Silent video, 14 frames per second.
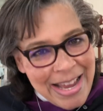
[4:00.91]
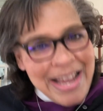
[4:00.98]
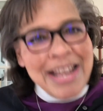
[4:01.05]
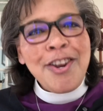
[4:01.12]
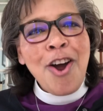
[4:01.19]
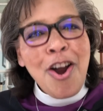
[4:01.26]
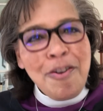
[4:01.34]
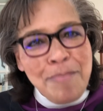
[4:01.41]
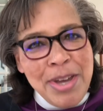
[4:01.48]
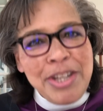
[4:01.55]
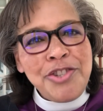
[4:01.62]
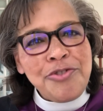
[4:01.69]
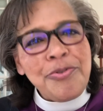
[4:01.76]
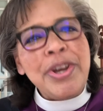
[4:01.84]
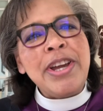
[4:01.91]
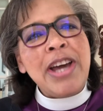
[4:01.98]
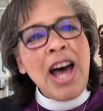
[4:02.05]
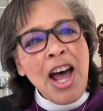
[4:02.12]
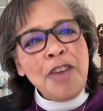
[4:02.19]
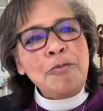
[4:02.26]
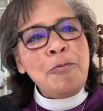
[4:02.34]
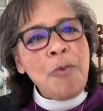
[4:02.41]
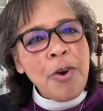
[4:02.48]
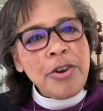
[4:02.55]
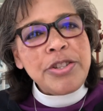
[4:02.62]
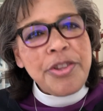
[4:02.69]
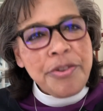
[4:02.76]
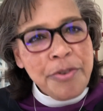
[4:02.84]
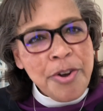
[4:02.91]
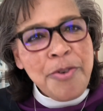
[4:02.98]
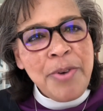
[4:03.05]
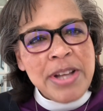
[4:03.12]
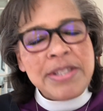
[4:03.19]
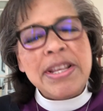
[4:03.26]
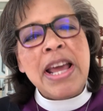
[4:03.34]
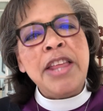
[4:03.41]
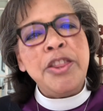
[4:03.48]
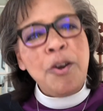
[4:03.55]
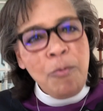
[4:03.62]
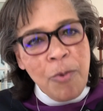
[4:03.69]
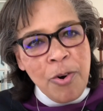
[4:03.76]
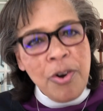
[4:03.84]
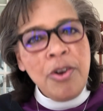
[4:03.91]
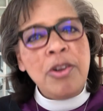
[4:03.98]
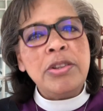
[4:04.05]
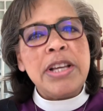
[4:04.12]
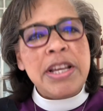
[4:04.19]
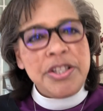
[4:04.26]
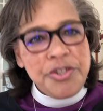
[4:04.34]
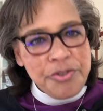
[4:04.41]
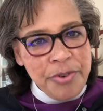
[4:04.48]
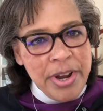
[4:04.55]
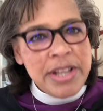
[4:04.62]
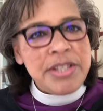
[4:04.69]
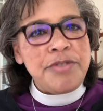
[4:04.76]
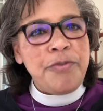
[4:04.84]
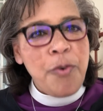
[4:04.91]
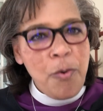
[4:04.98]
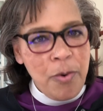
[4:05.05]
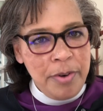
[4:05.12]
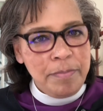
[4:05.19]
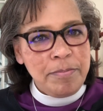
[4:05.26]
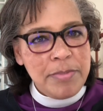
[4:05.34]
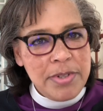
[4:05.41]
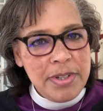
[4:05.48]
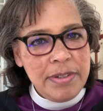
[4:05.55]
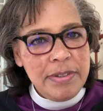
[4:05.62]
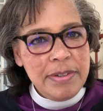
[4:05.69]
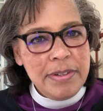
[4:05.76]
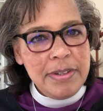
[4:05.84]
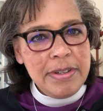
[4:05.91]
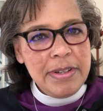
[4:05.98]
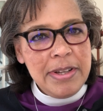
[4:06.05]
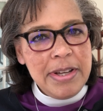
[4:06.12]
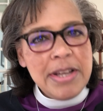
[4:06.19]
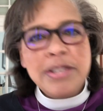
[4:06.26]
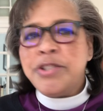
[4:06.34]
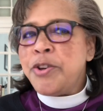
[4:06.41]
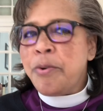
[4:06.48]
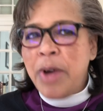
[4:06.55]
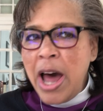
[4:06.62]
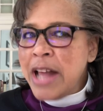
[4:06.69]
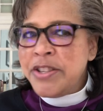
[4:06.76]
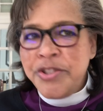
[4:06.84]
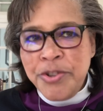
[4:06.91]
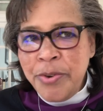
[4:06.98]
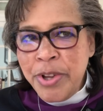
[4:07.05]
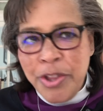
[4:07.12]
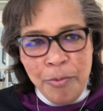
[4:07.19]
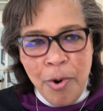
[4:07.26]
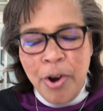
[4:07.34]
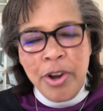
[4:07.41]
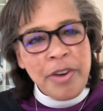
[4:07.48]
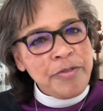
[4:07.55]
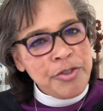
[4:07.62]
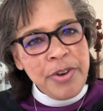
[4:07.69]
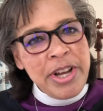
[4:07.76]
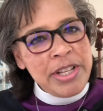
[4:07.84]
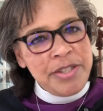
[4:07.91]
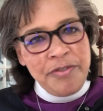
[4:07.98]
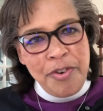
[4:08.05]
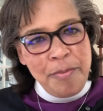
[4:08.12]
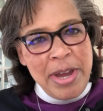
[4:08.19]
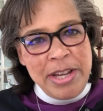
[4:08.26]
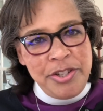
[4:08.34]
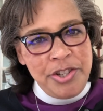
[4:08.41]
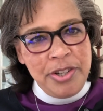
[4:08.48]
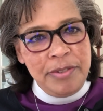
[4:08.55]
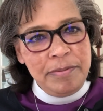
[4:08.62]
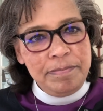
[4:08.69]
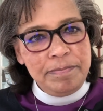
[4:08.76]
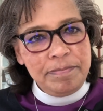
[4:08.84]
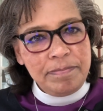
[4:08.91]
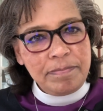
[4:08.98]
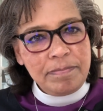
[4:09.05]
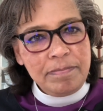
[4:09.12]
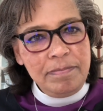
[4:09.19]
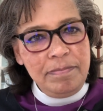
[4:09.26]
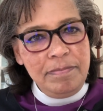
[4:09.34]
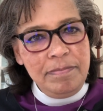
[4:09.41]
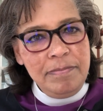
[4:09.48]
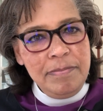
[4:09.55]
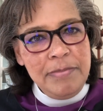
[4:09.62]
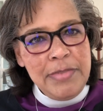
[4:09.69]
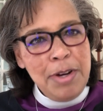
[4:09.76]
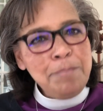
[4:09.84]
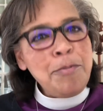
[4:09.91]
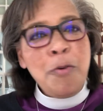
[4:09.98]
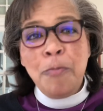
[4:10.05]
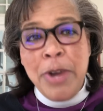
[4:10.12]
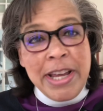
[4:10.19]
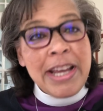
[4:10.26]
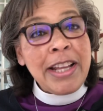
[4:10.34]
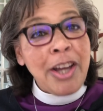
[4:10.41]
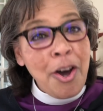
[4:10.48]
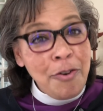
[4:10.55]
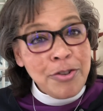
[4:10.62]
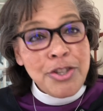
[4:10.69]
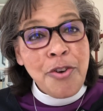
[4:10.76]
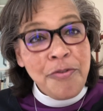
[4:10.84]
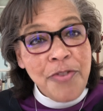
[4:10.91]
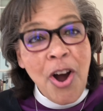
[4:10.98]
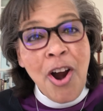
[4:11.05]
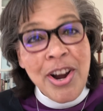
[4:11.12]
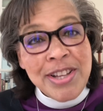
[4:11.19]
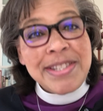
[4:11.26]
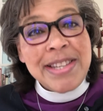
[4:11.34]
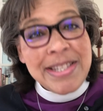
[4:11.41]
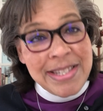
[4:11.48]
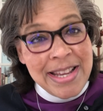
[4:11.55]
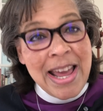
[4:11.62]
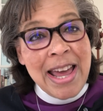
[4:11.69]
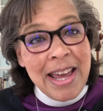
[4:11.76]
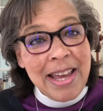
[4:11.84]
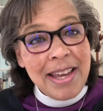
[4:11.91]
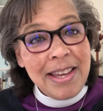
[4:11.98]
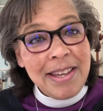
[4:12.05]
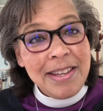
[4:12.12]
in our ministry. God works through us and the world is transformed. So God's doing the work of transformation. But we could go so far as to say,